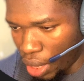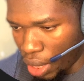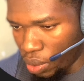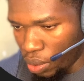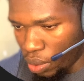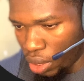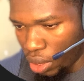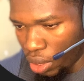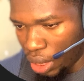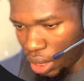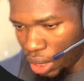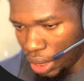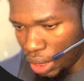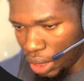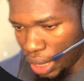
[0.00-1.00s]
we could just take
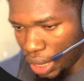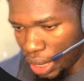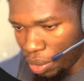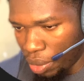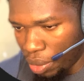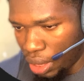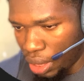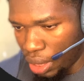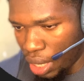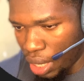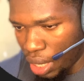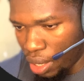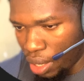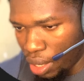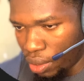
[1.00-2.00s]
this and emit it
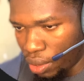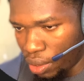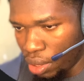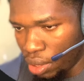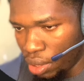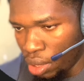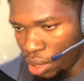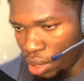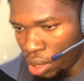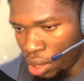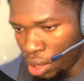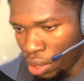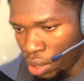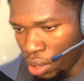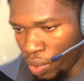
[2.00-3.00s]
out.
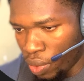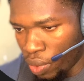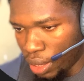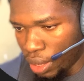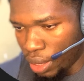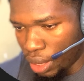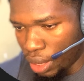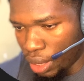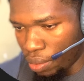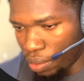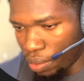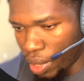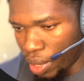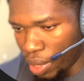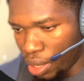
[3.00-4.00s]
Why is it
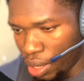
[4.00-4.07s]
complaining?